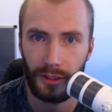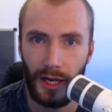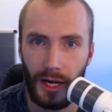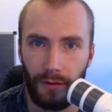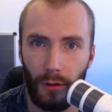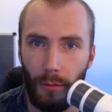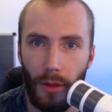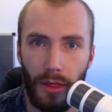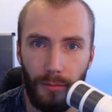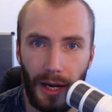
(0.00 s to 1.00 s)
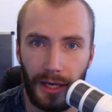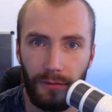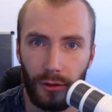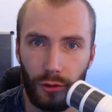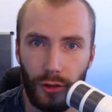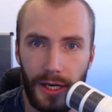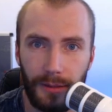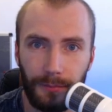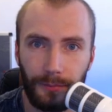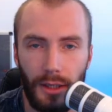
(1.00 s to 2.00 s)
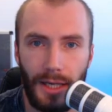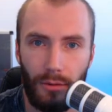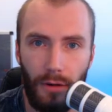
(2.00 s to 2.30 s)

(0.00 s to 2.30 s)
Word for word: starting from the back of the grid. Now,